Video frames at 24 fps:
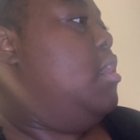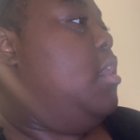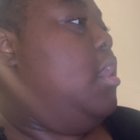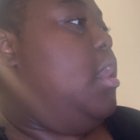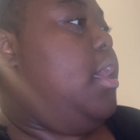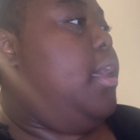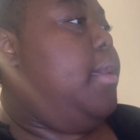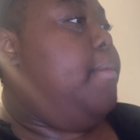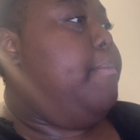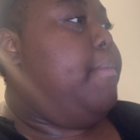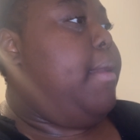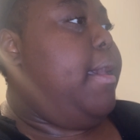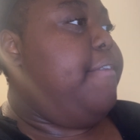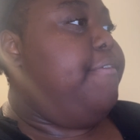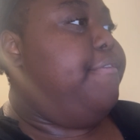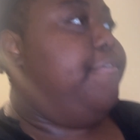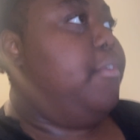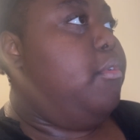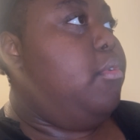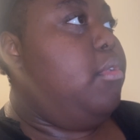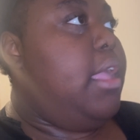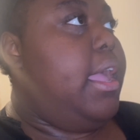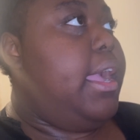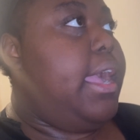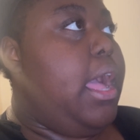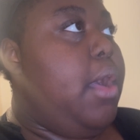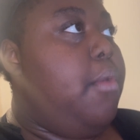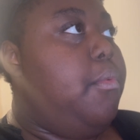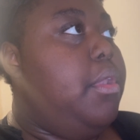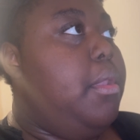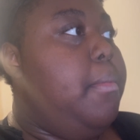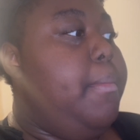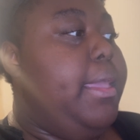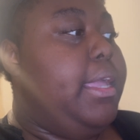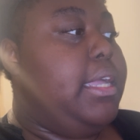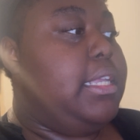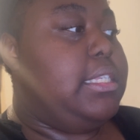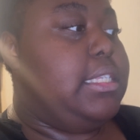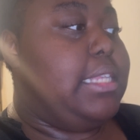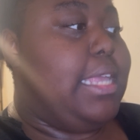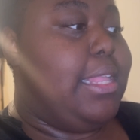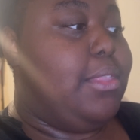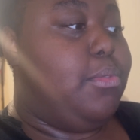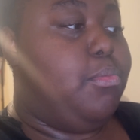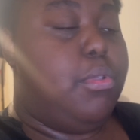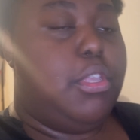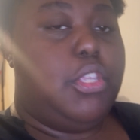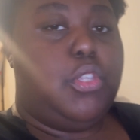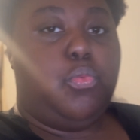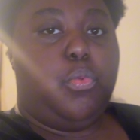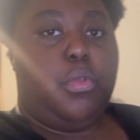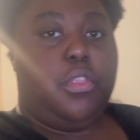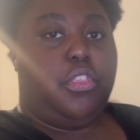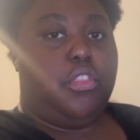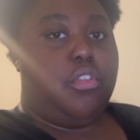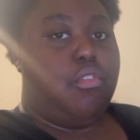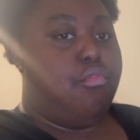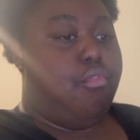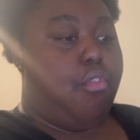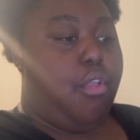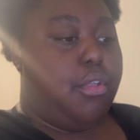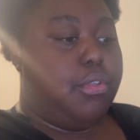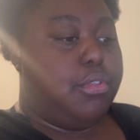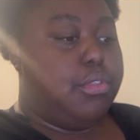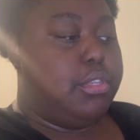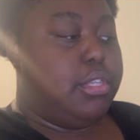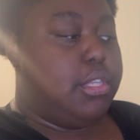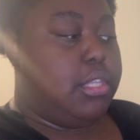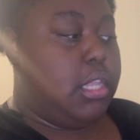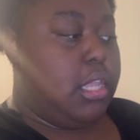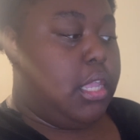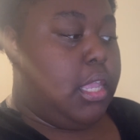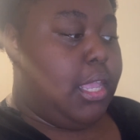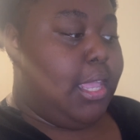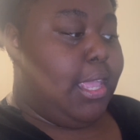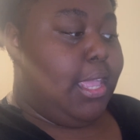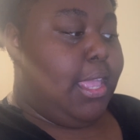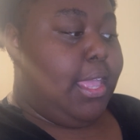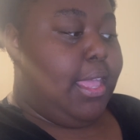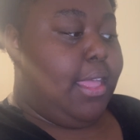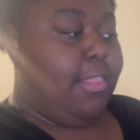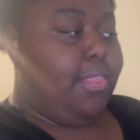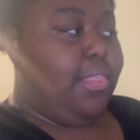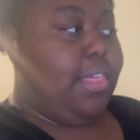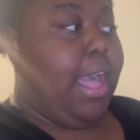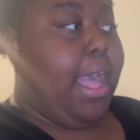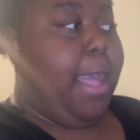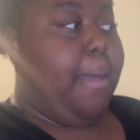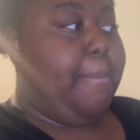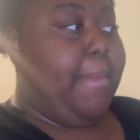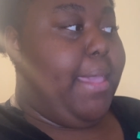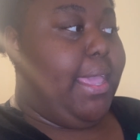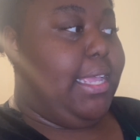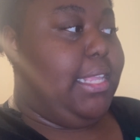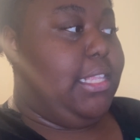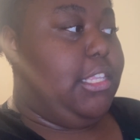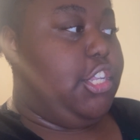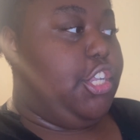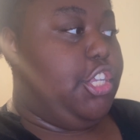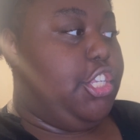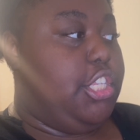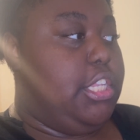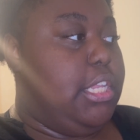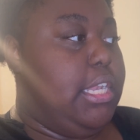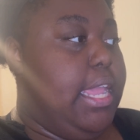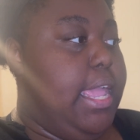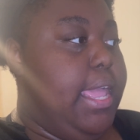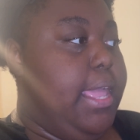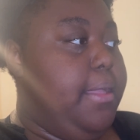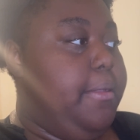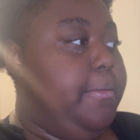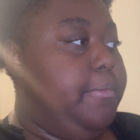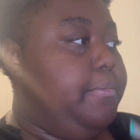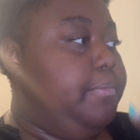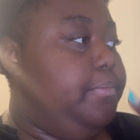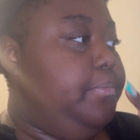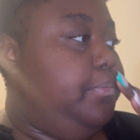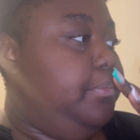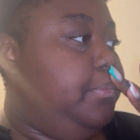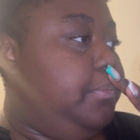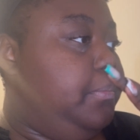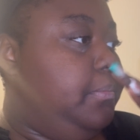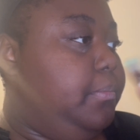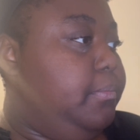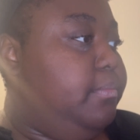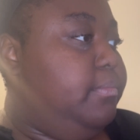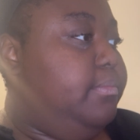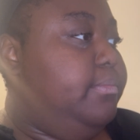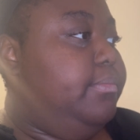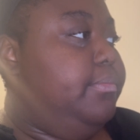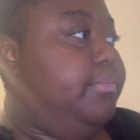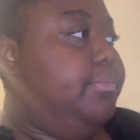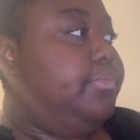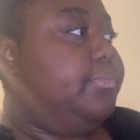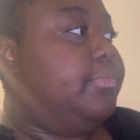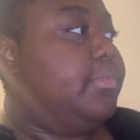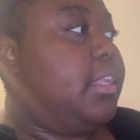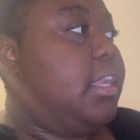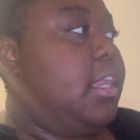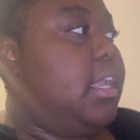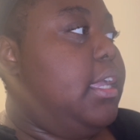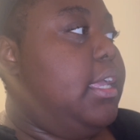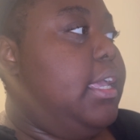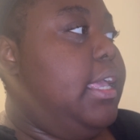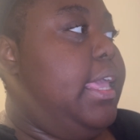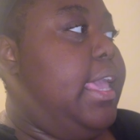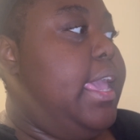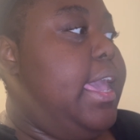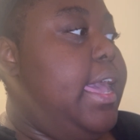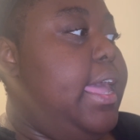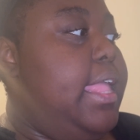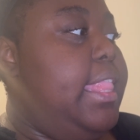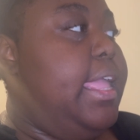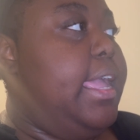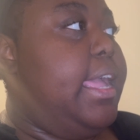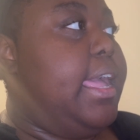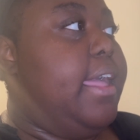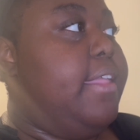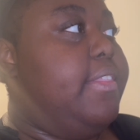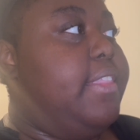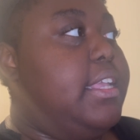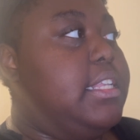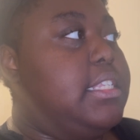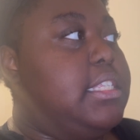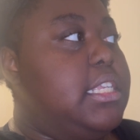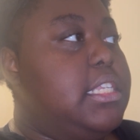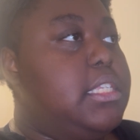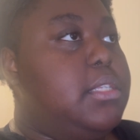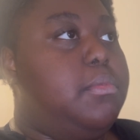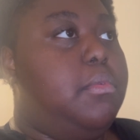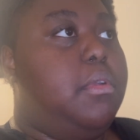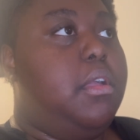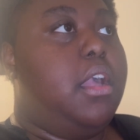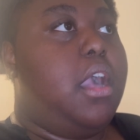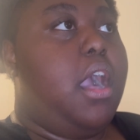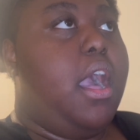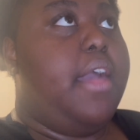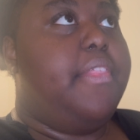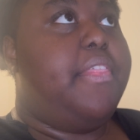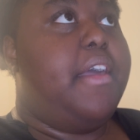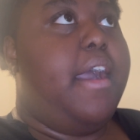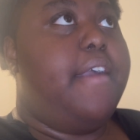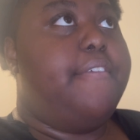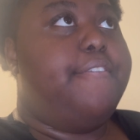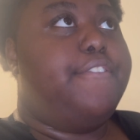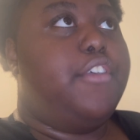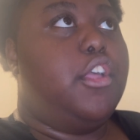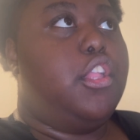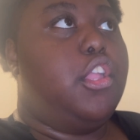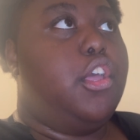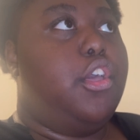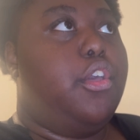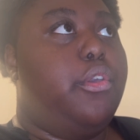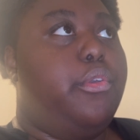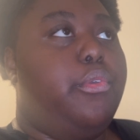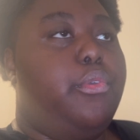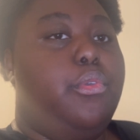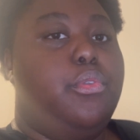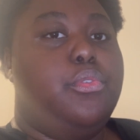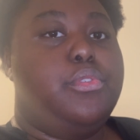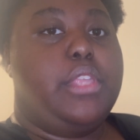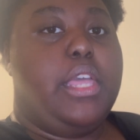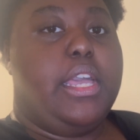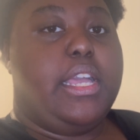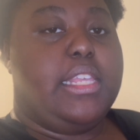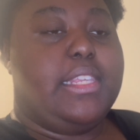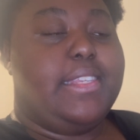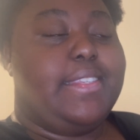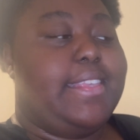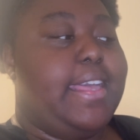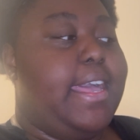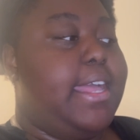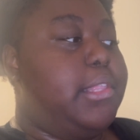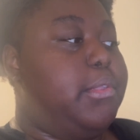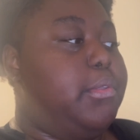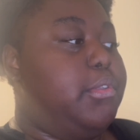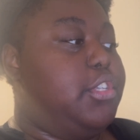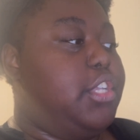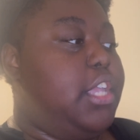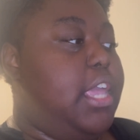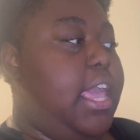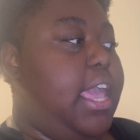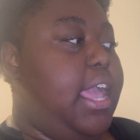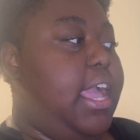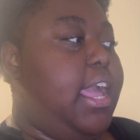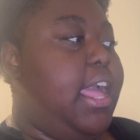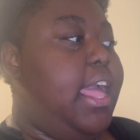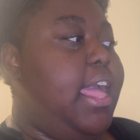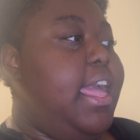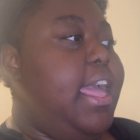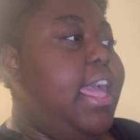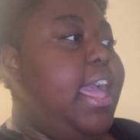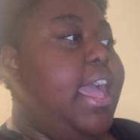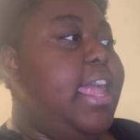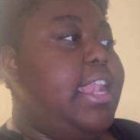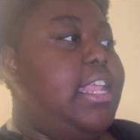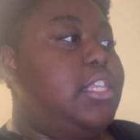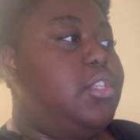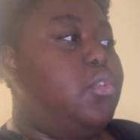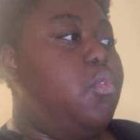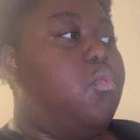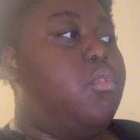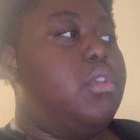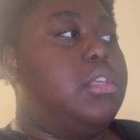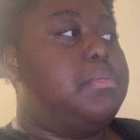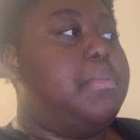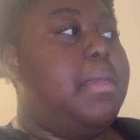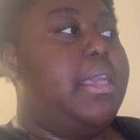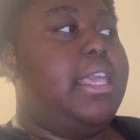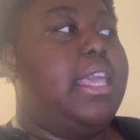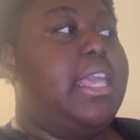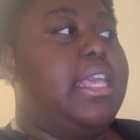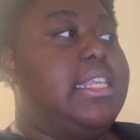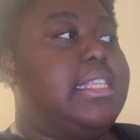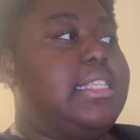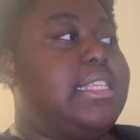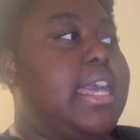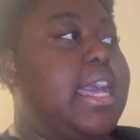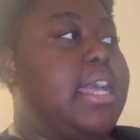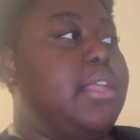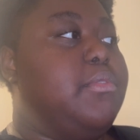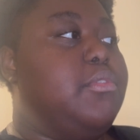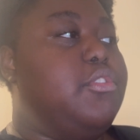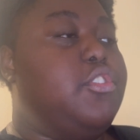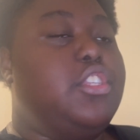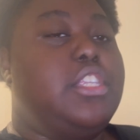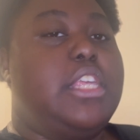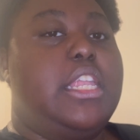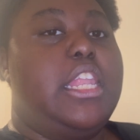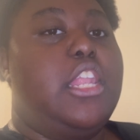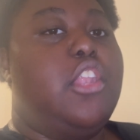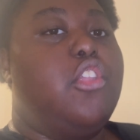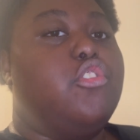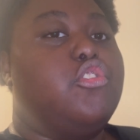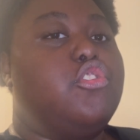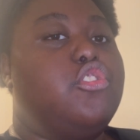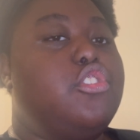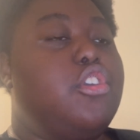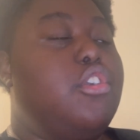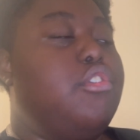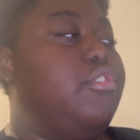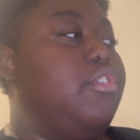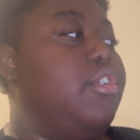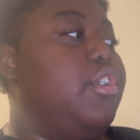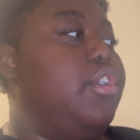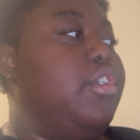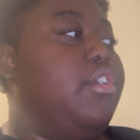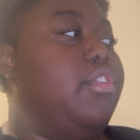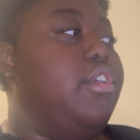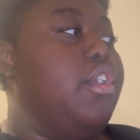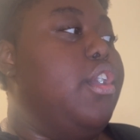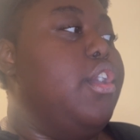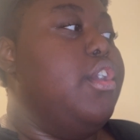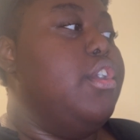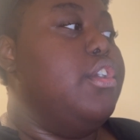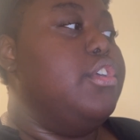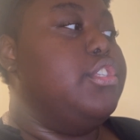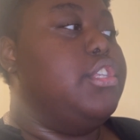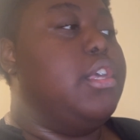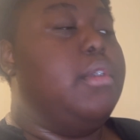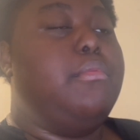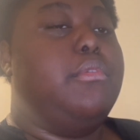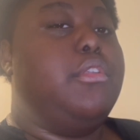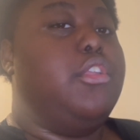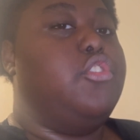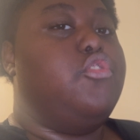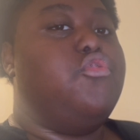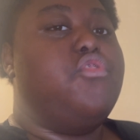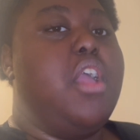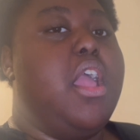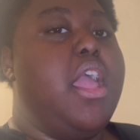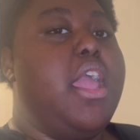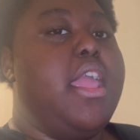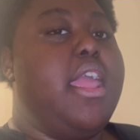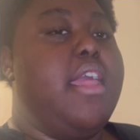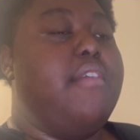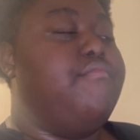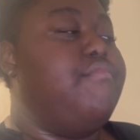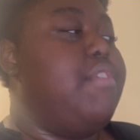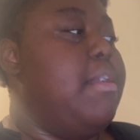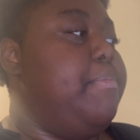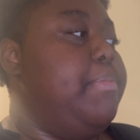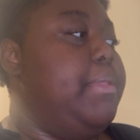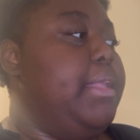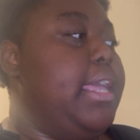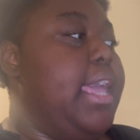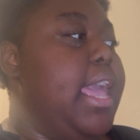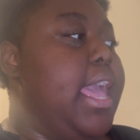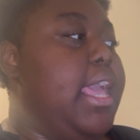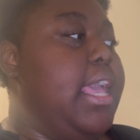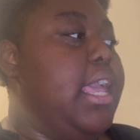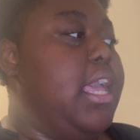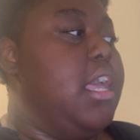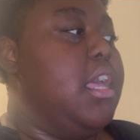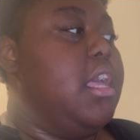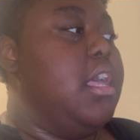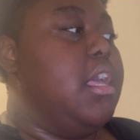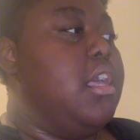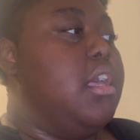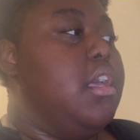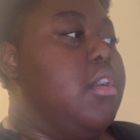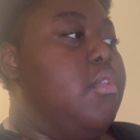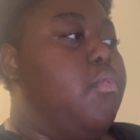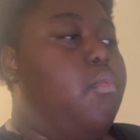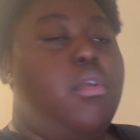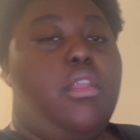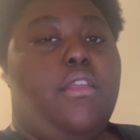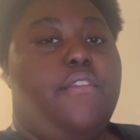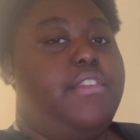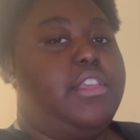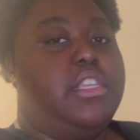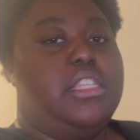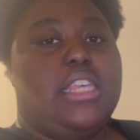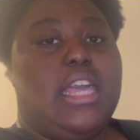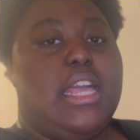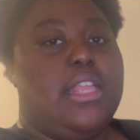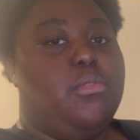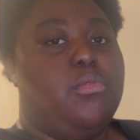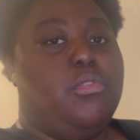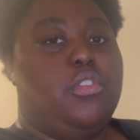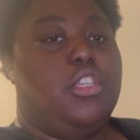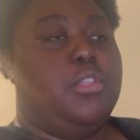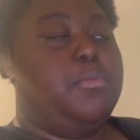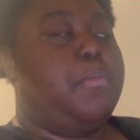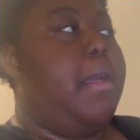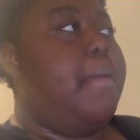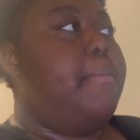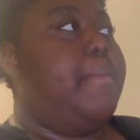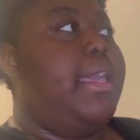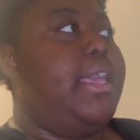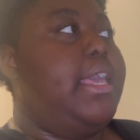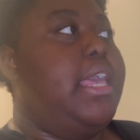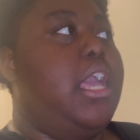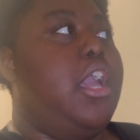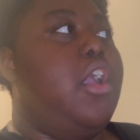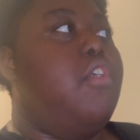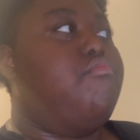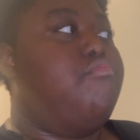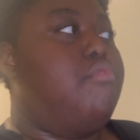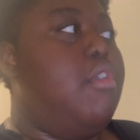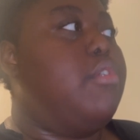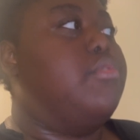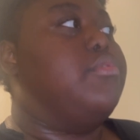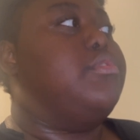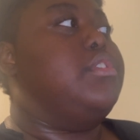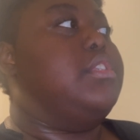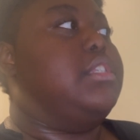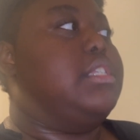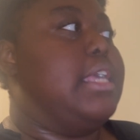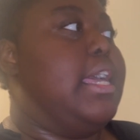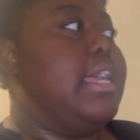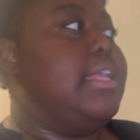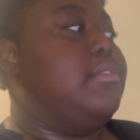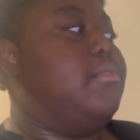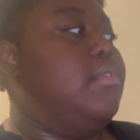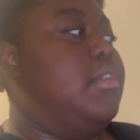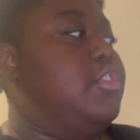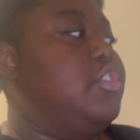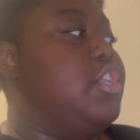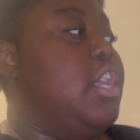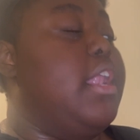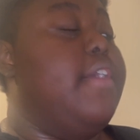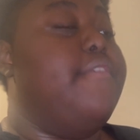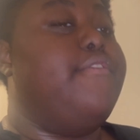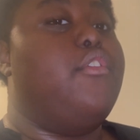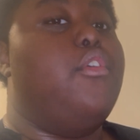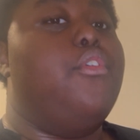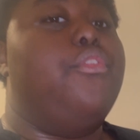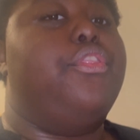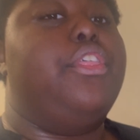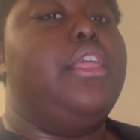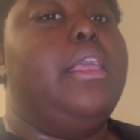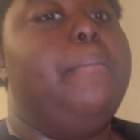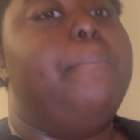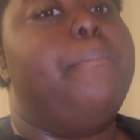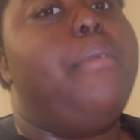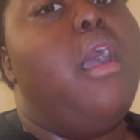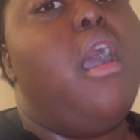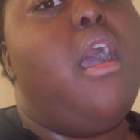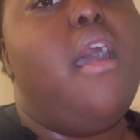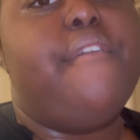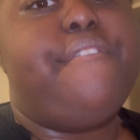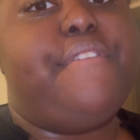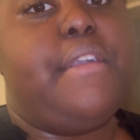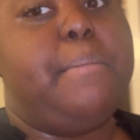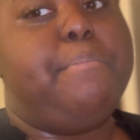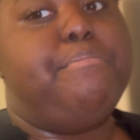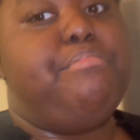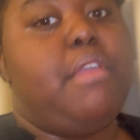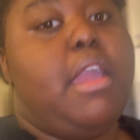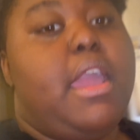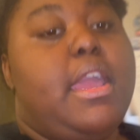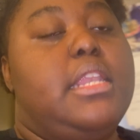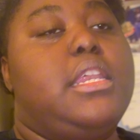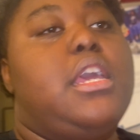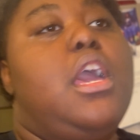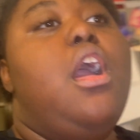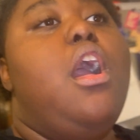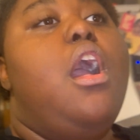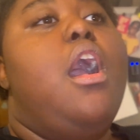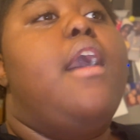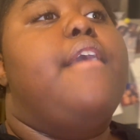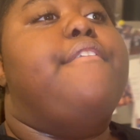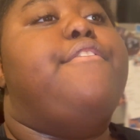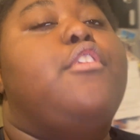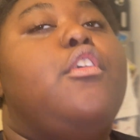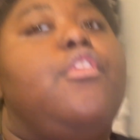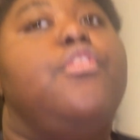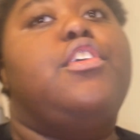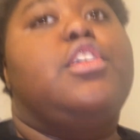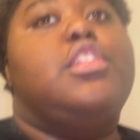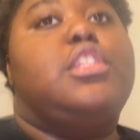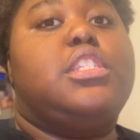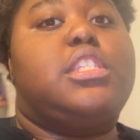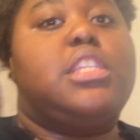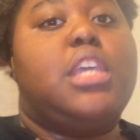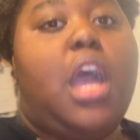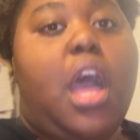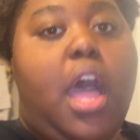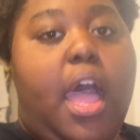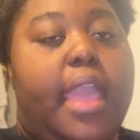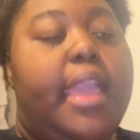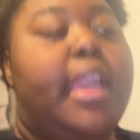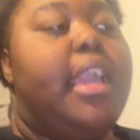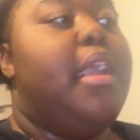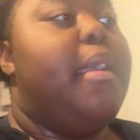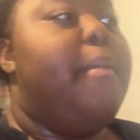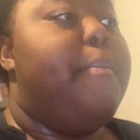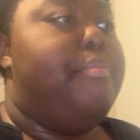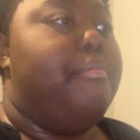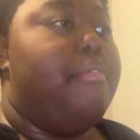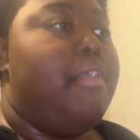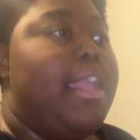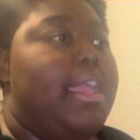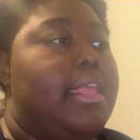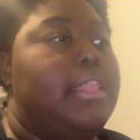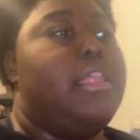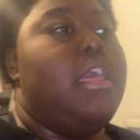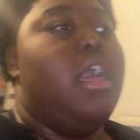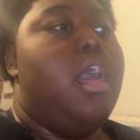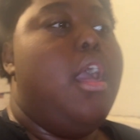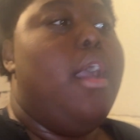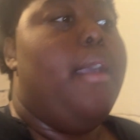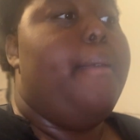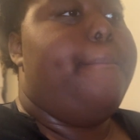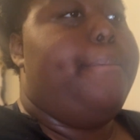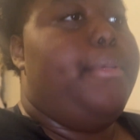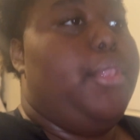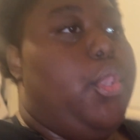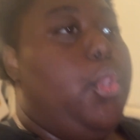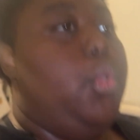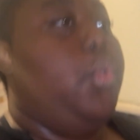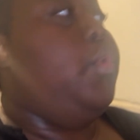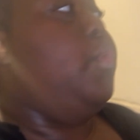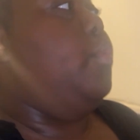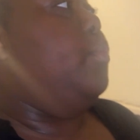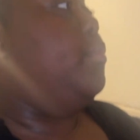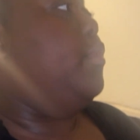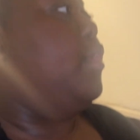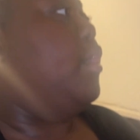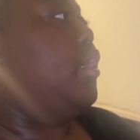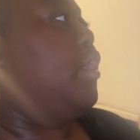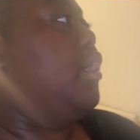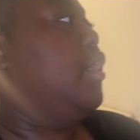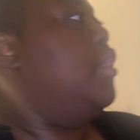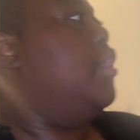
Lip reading: I feel like I want to make a sandwich with the roast that I made yesterday. Yeah, like there's this guy that I follow who's like a sandwich king and he's always making sandwiches and it looks so good. So I'm going to try and replicate one of his sandwiches by making a roast sandwich. And I've got the perfect bread. I've got the tiger bread bloomer.